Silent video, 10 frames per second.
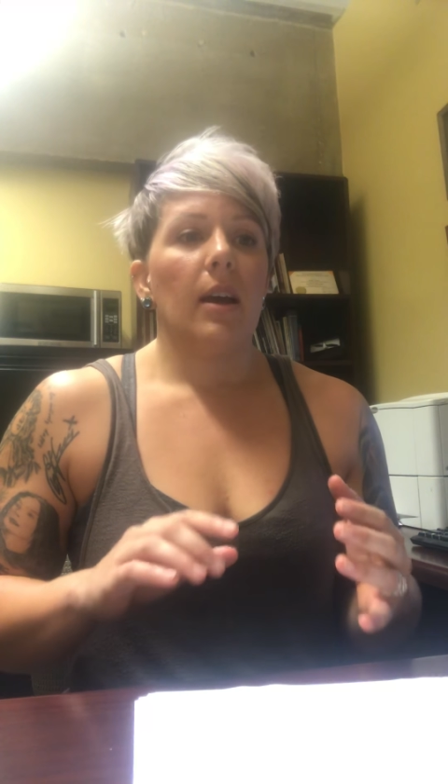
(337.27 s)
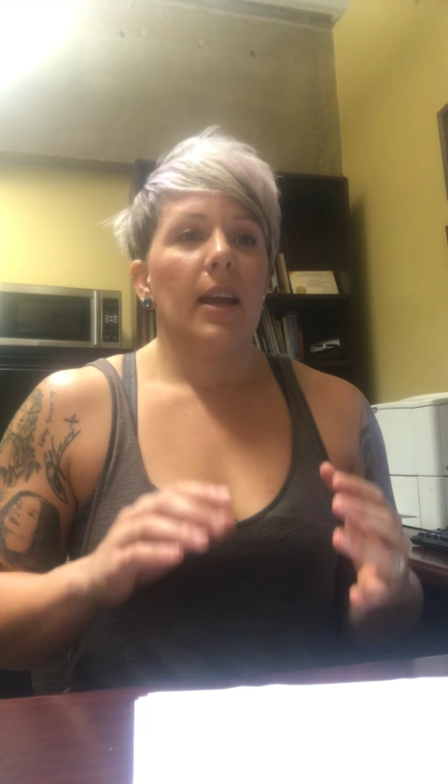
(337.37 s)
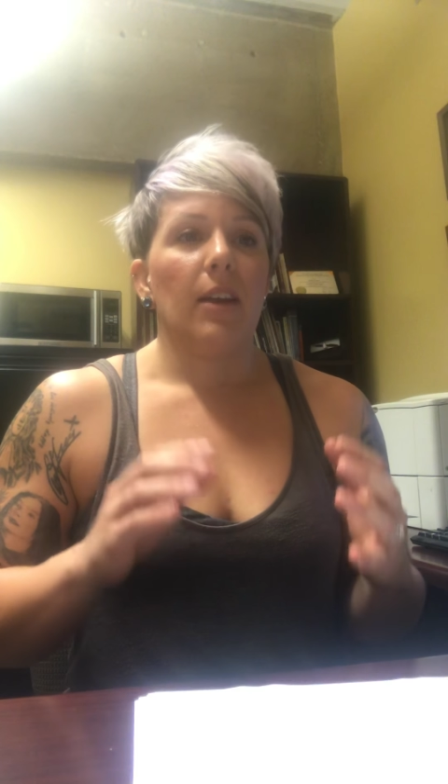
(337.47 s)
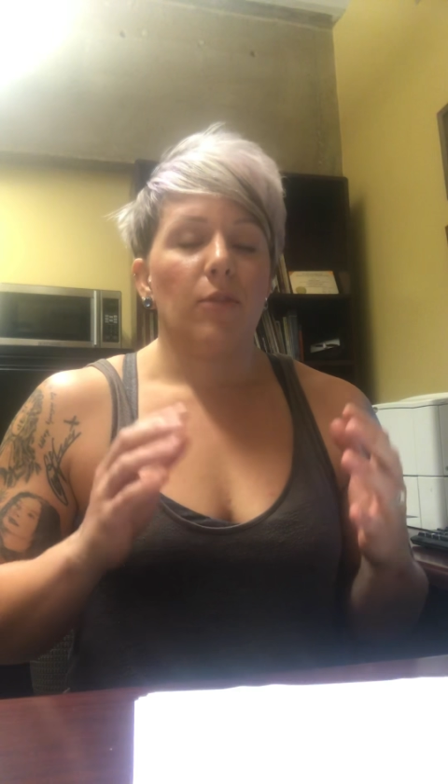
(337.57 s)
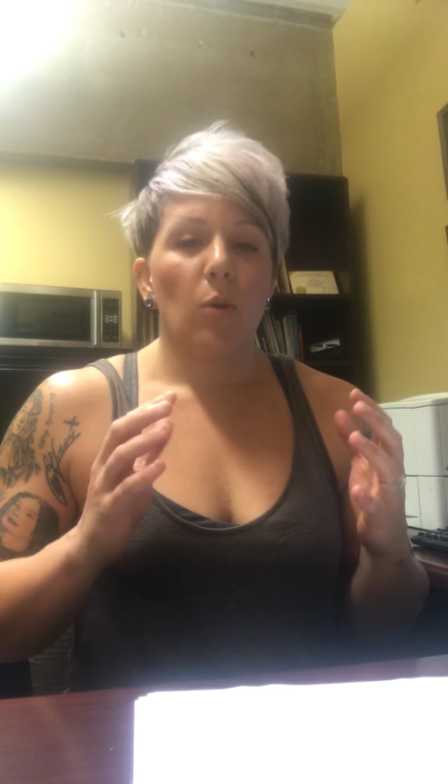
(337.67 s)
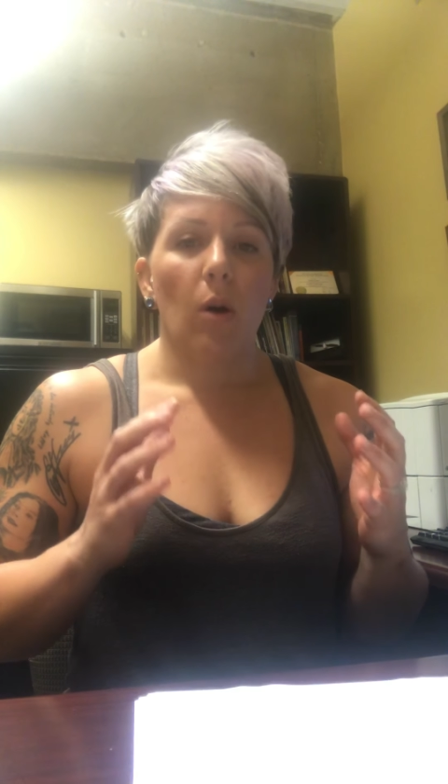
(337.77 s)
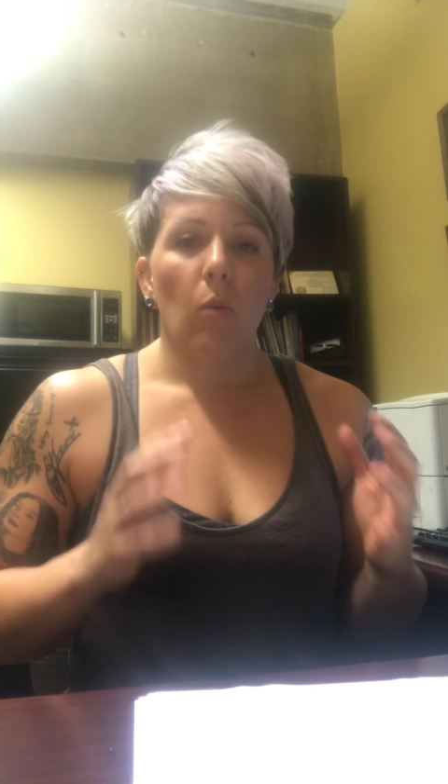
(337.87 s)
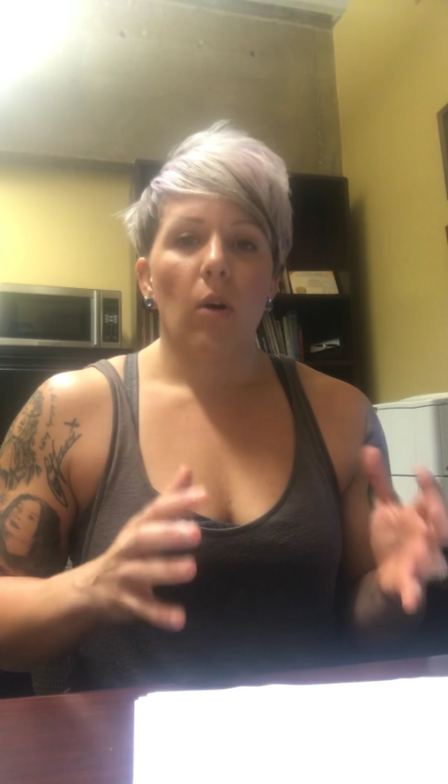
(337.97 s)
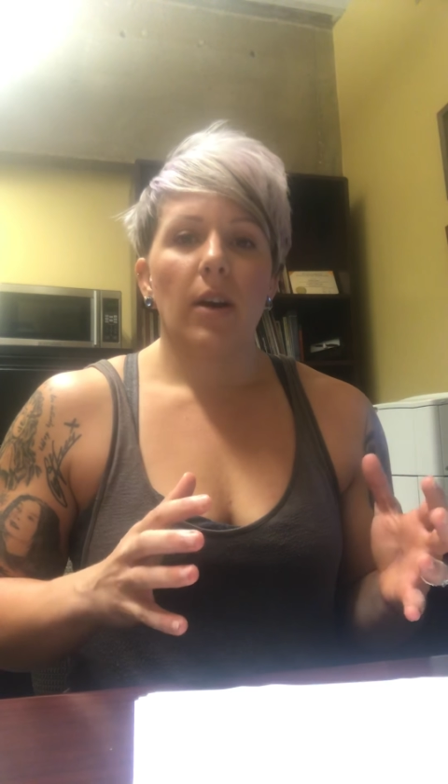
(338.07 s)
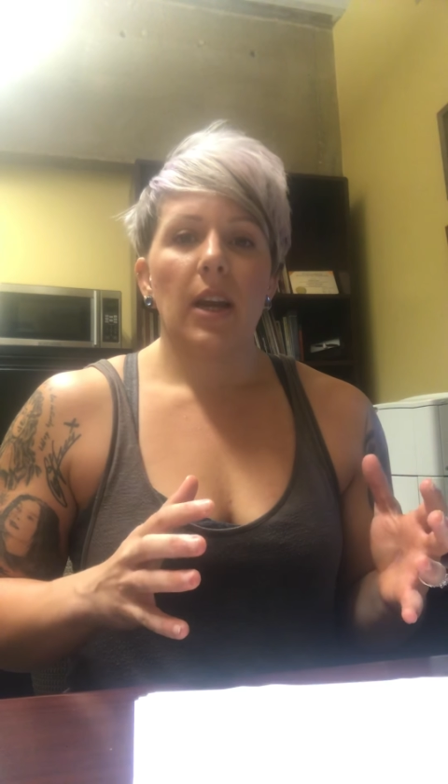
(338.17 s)
If you are
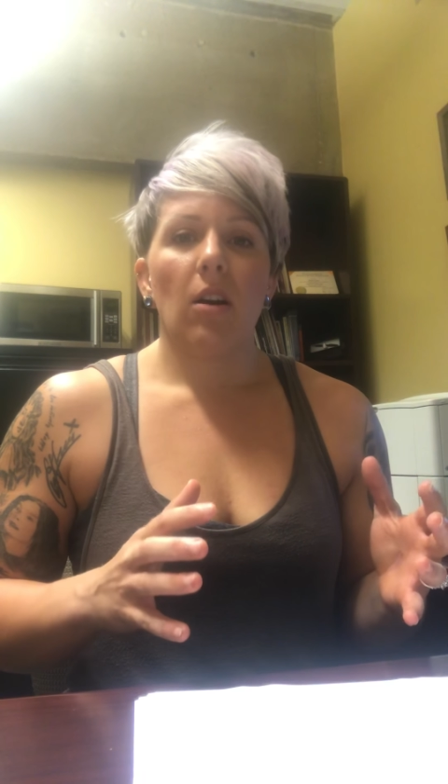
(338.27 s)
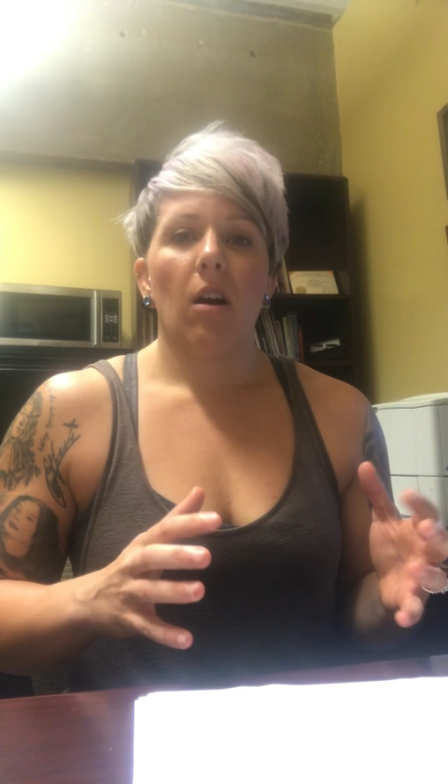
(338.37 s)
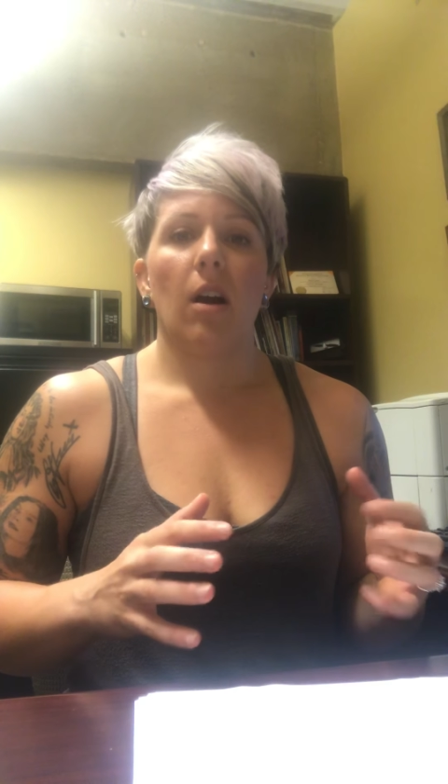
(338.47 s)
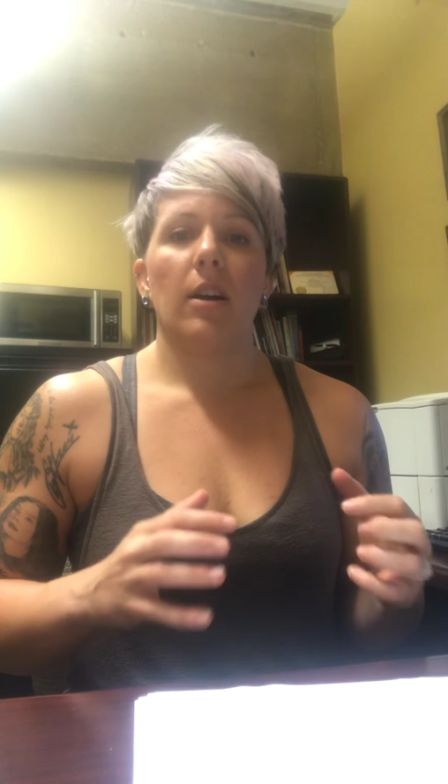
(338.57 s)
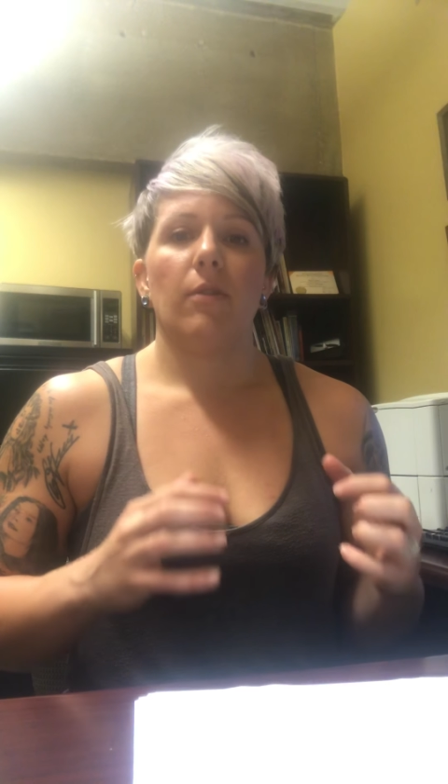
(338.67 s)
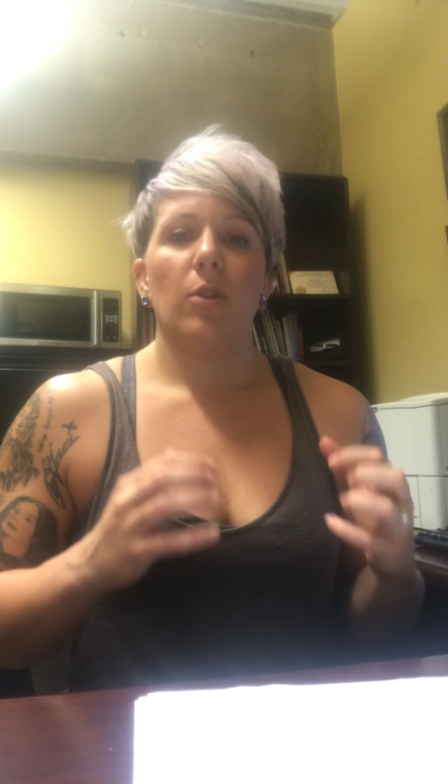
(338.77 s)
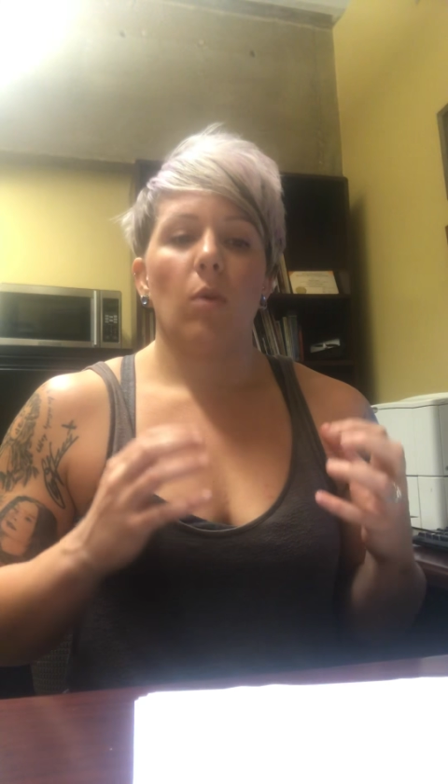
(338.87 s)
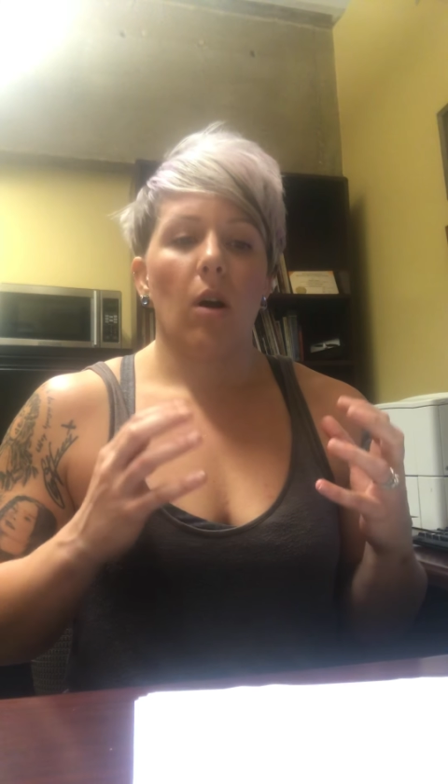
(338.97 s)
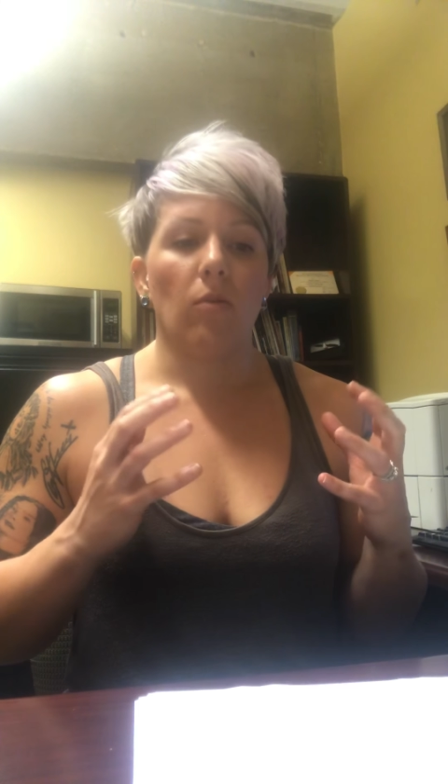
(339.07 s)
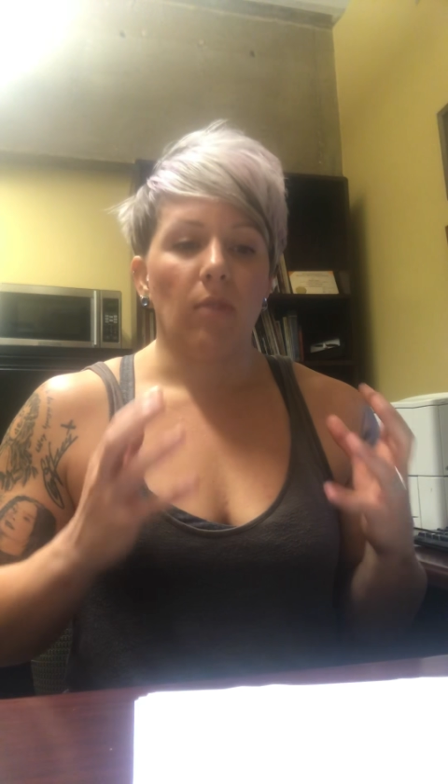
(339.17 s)
working hard, if you
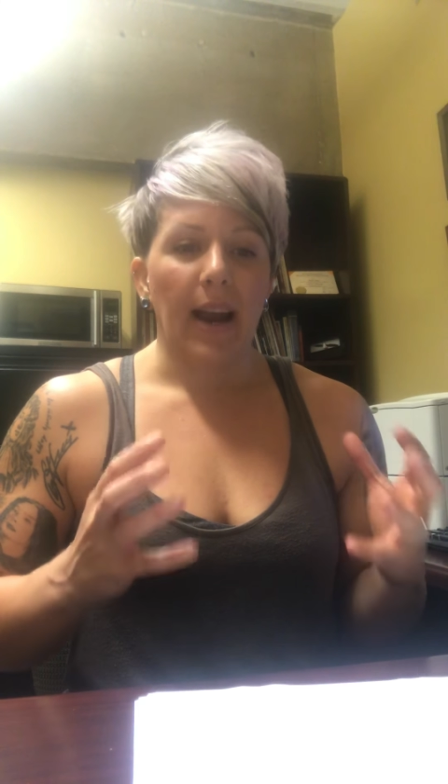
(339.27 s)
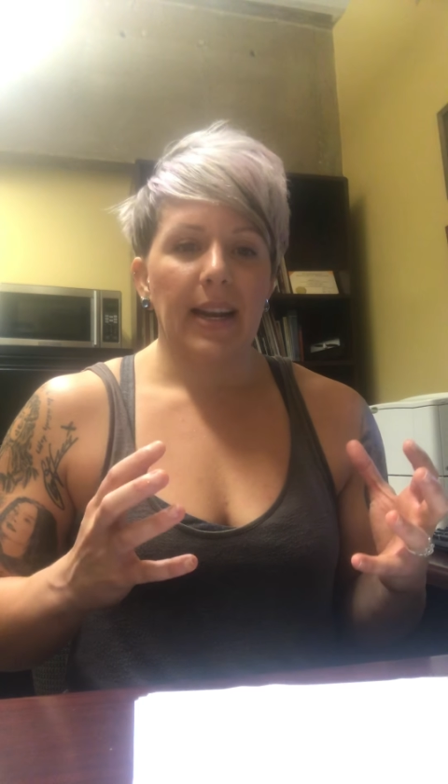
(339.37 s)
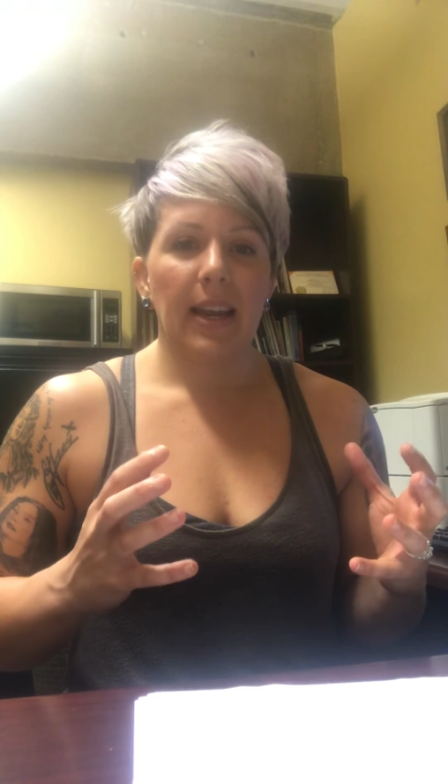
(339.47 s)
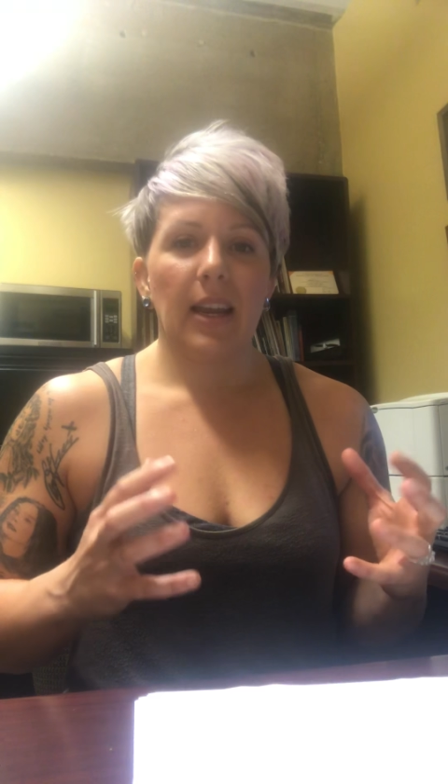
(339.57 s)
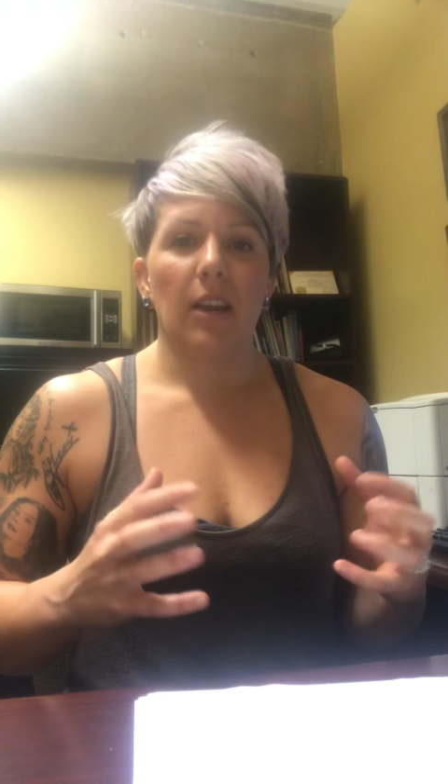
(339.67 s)
are writing,